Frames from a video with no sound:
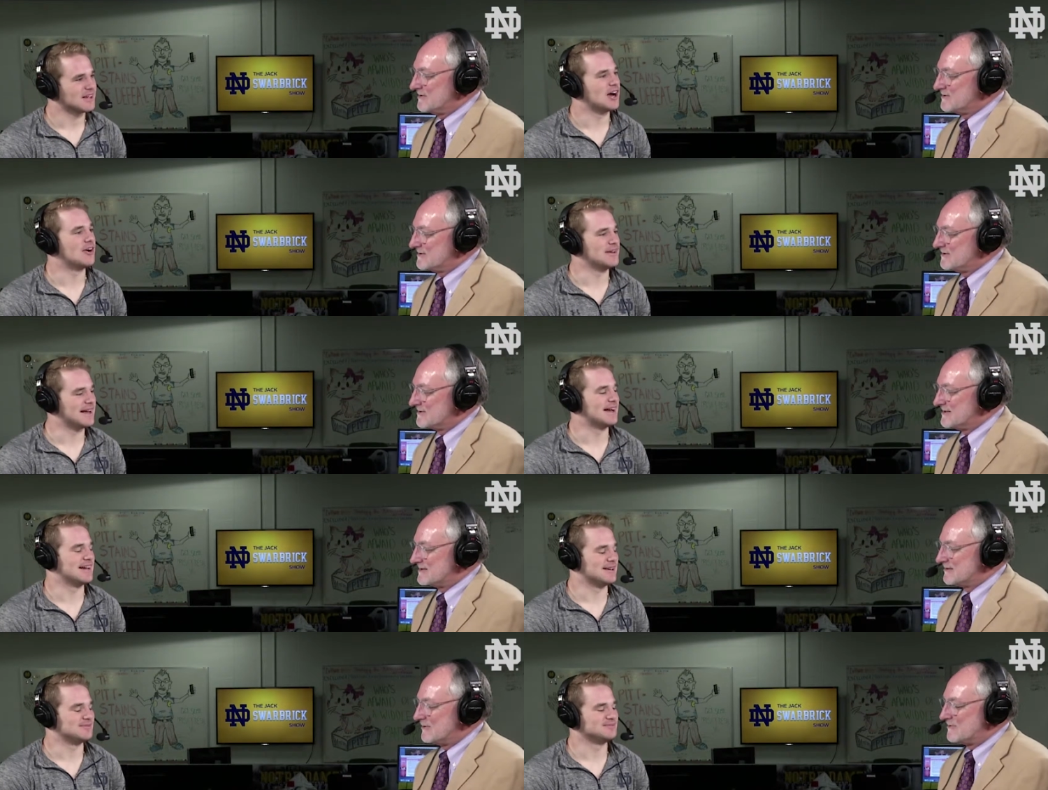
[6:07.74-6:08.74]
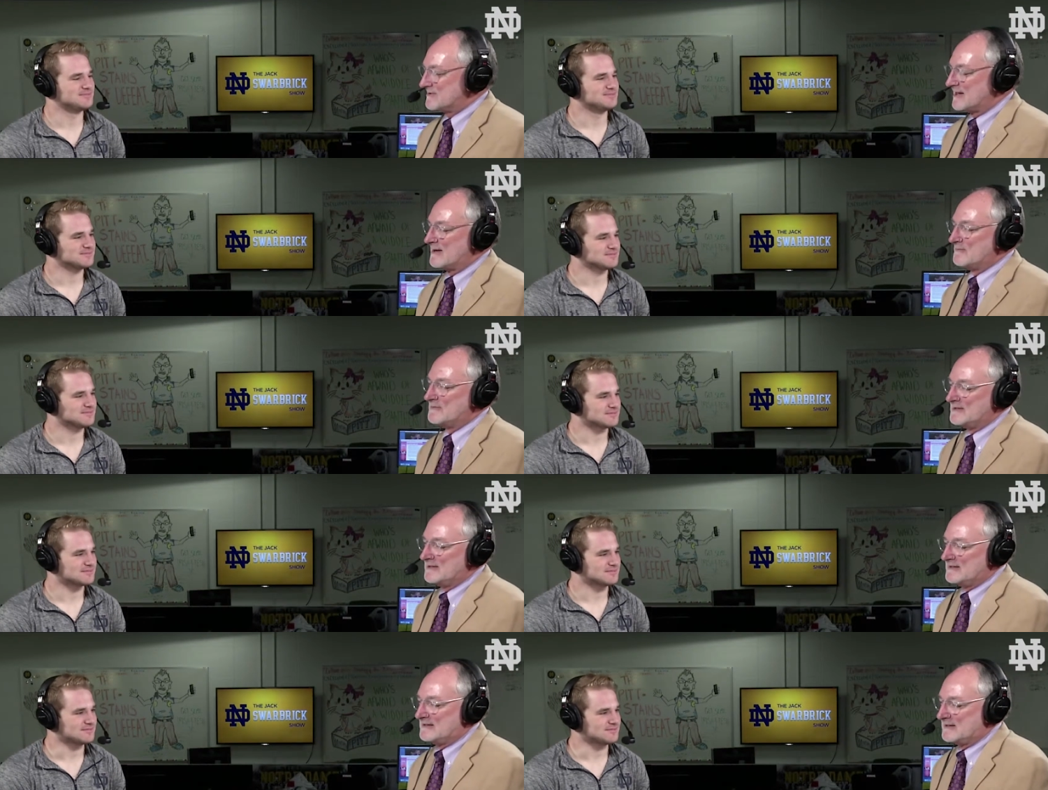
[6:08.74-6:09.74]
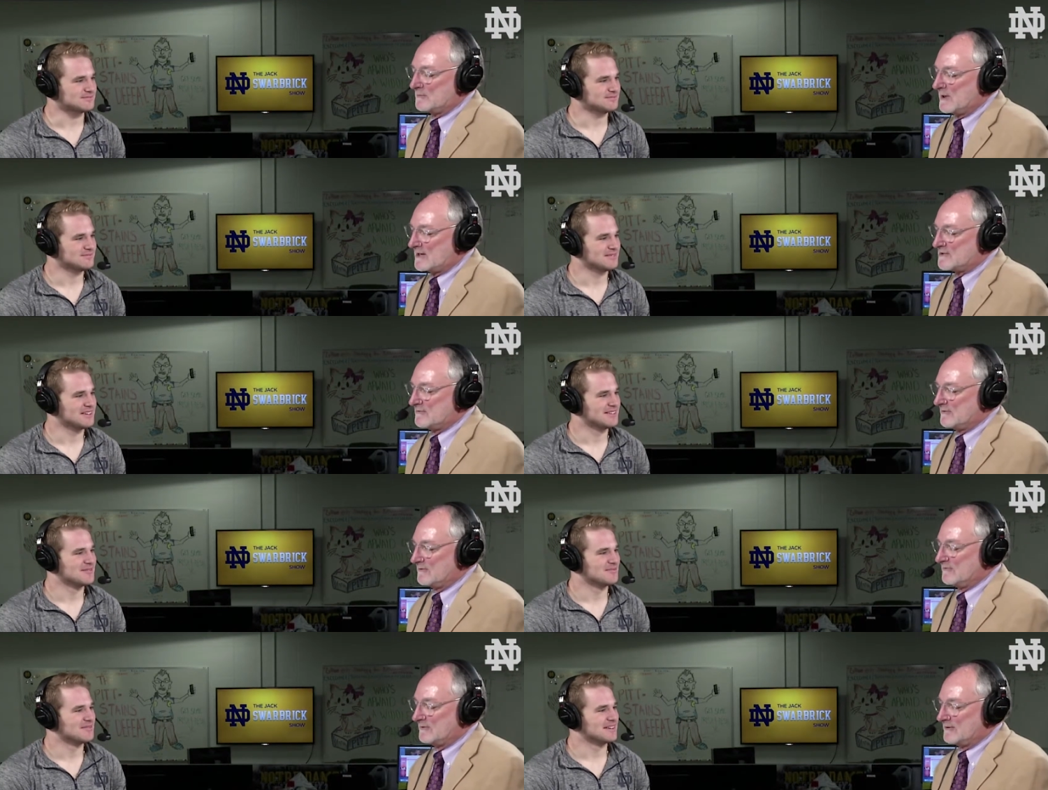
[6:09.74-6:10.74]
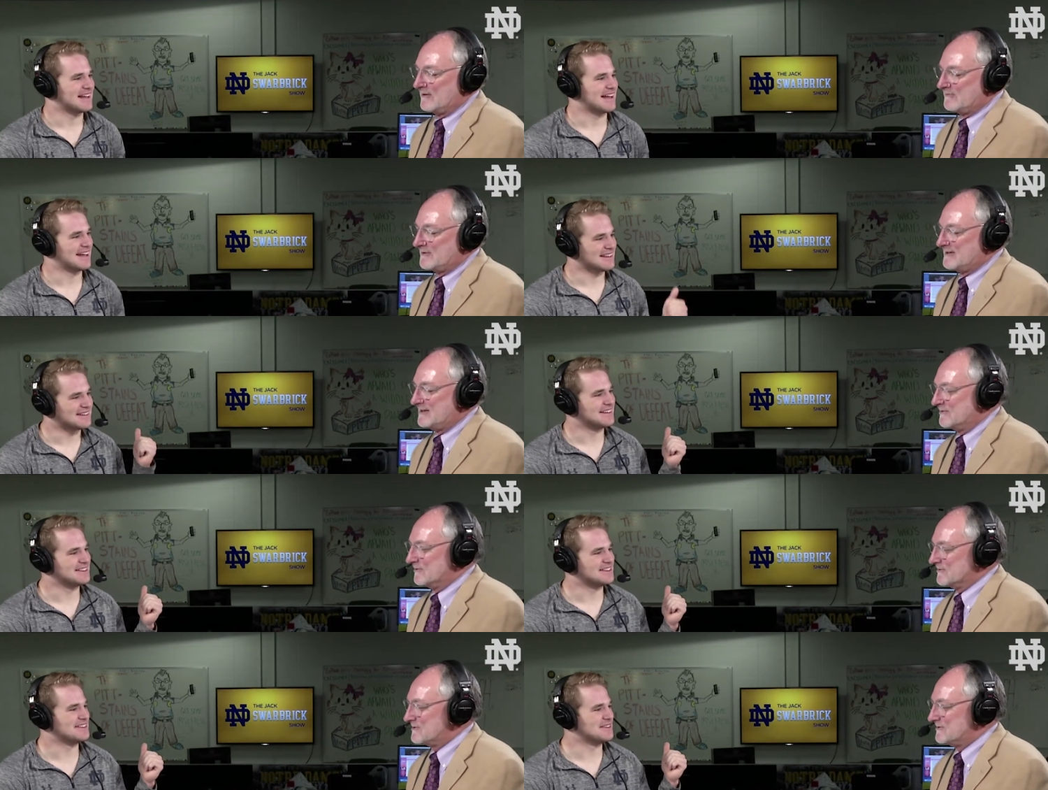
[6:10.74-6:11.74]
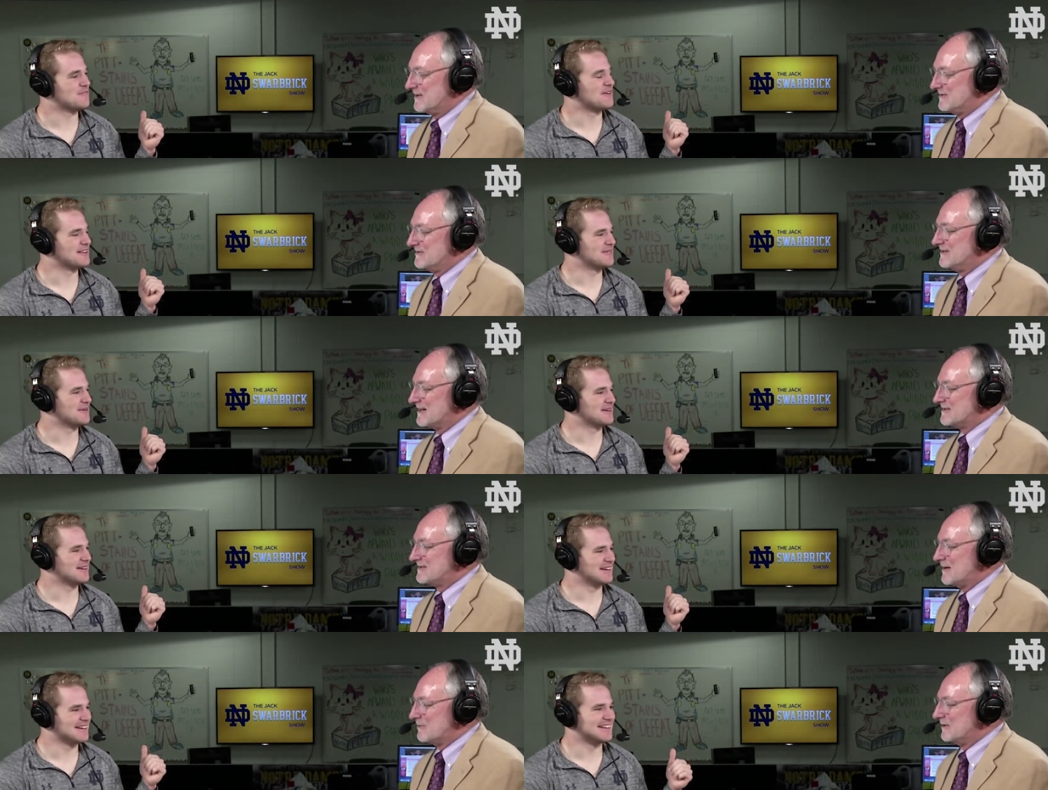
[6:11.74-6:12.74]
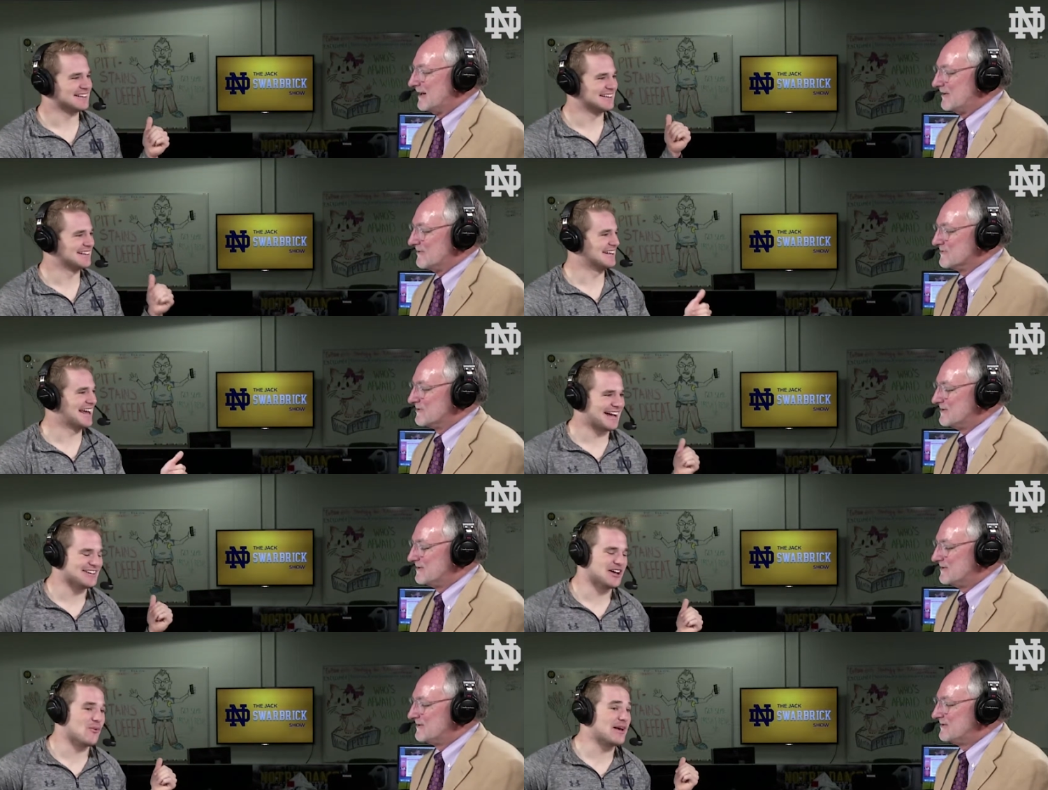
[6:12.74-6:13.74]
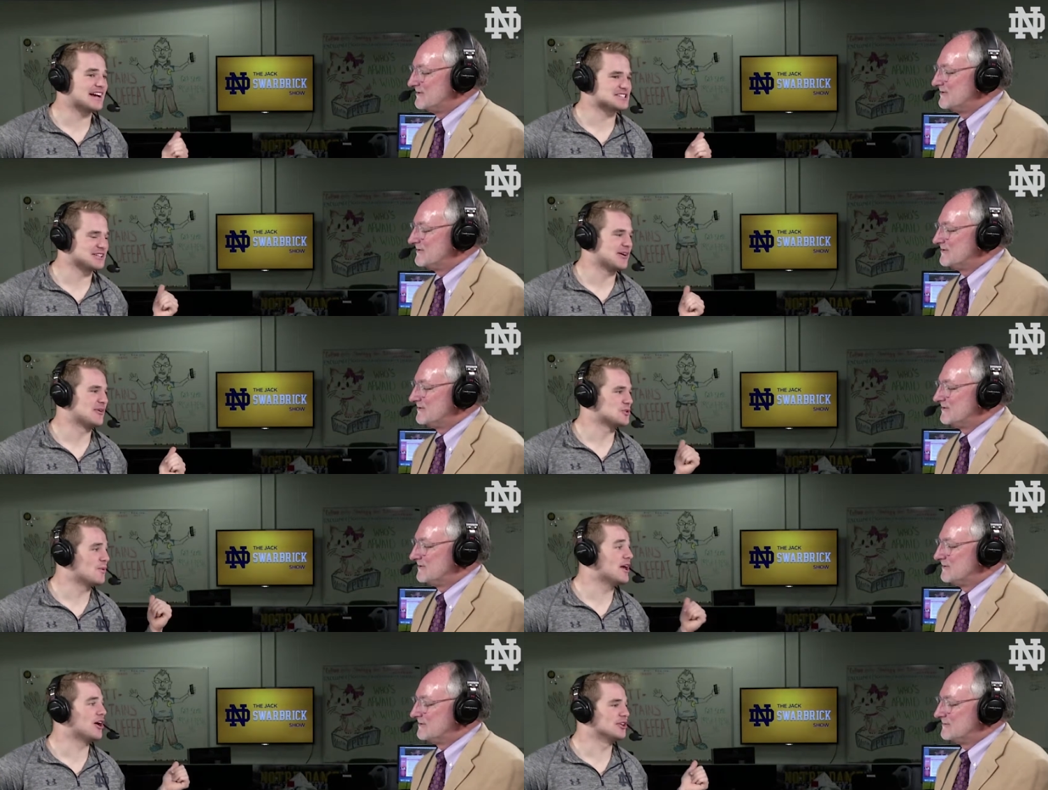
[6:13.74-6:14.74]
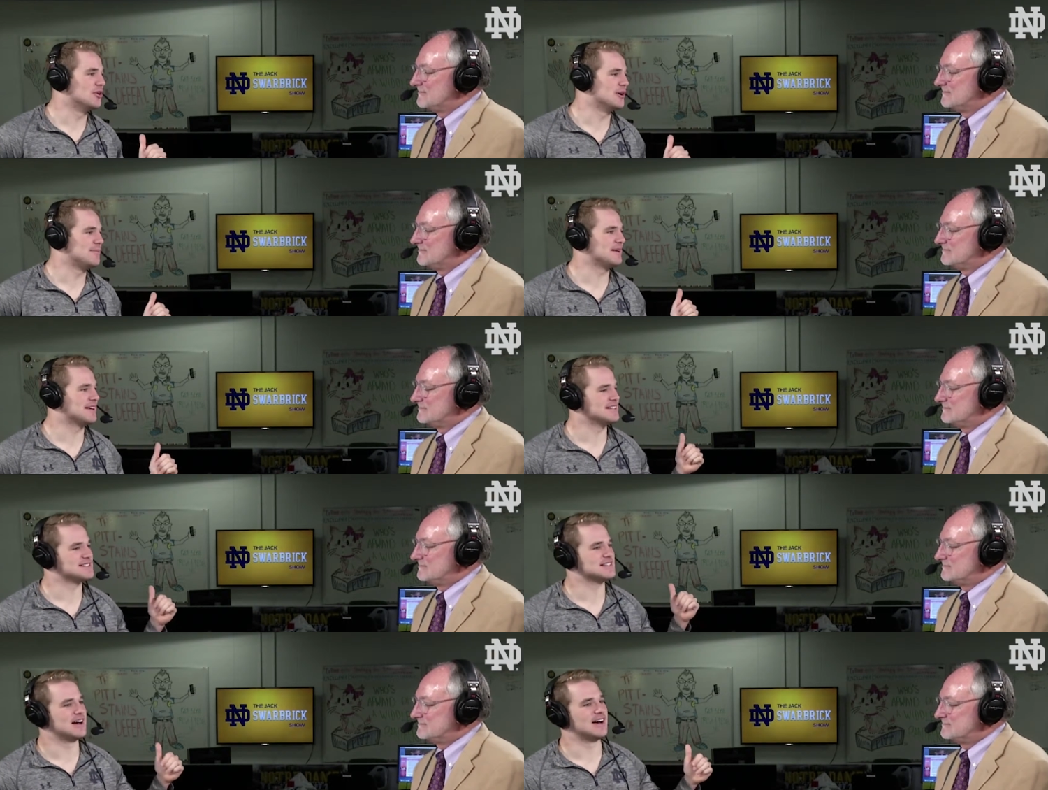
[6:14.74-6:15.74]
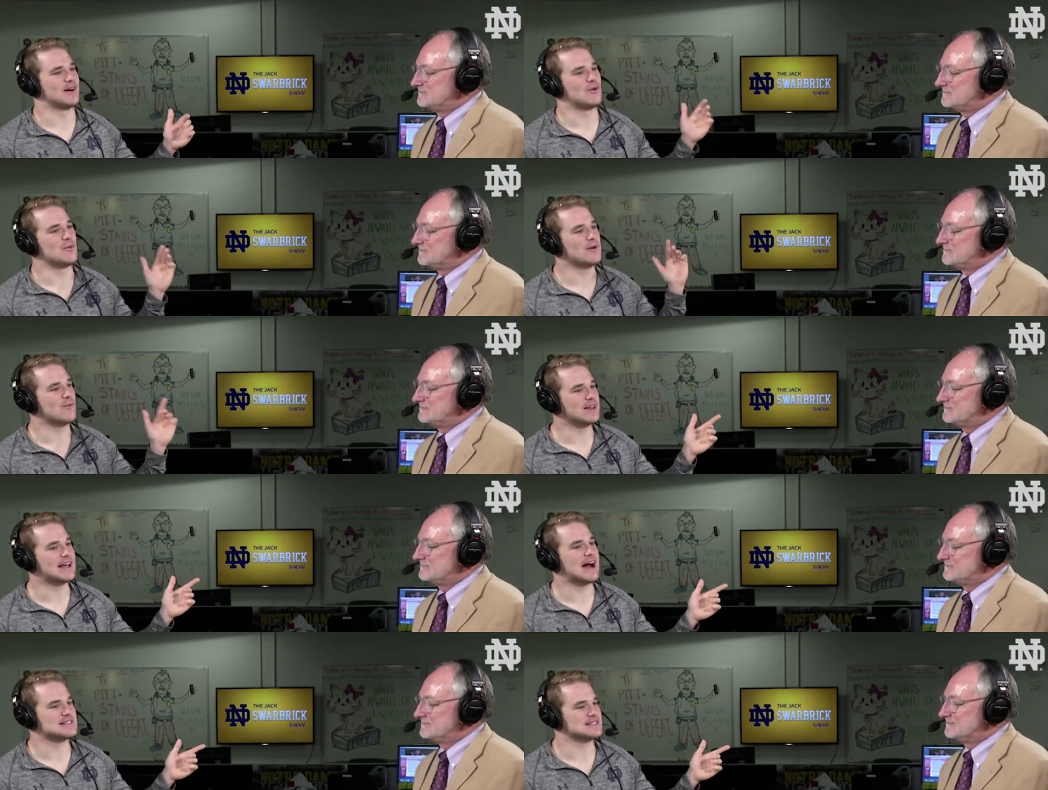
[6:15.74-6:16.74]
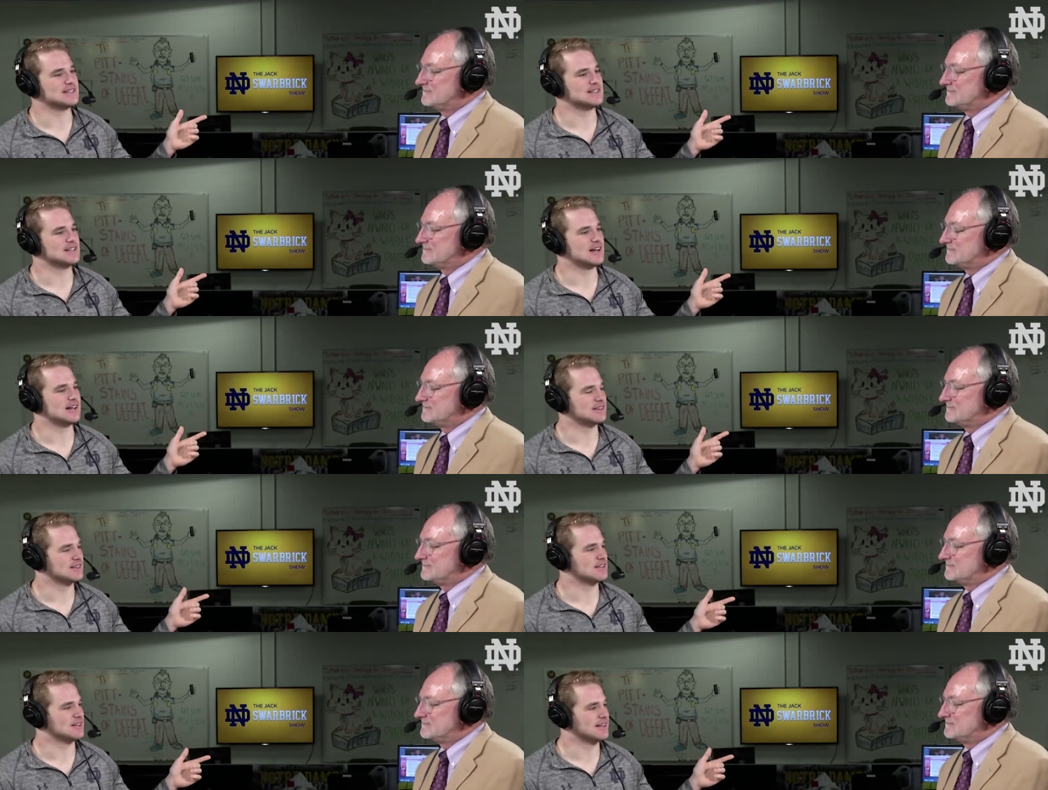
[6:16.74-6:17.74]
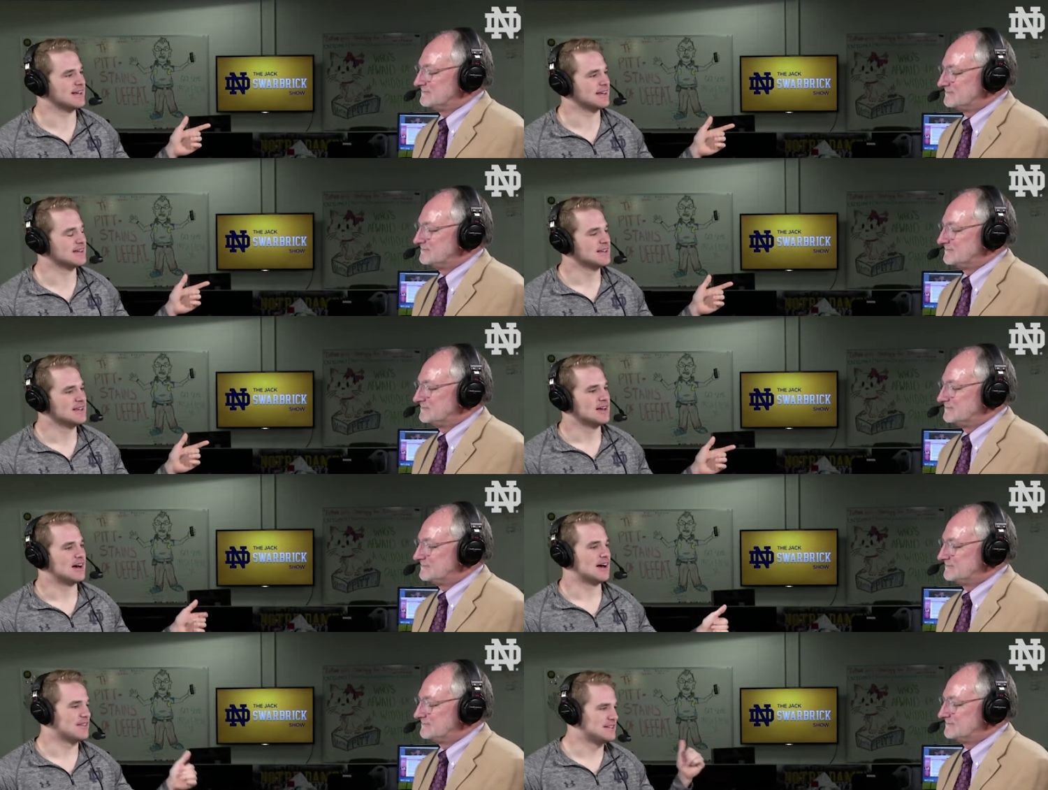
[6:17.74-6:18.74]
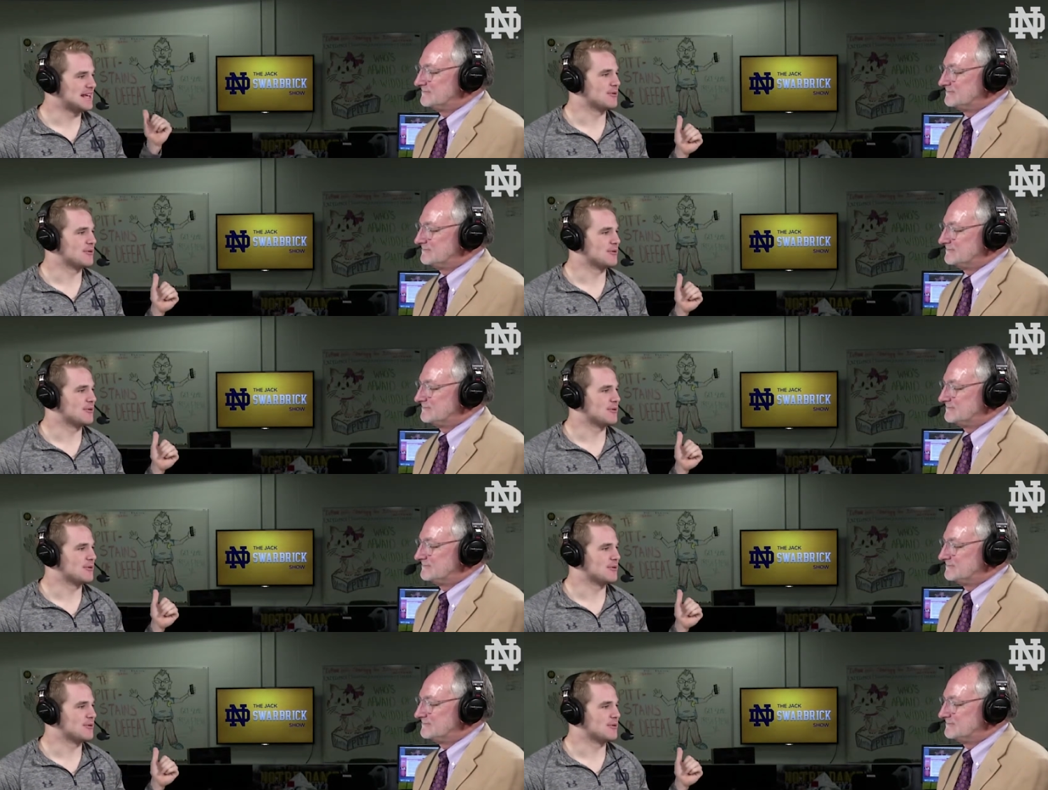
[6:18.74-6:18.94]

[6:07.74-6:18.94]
Speaker 1: His, oh, yeah, his, his yeah. A passion for the Philadelphia Eagles, the not, fu- not, the Temple Owls. Yeah,
Speaker 2: no, we actually, so we all knew it because uh, when we, we got to uh, the Linc uh, the day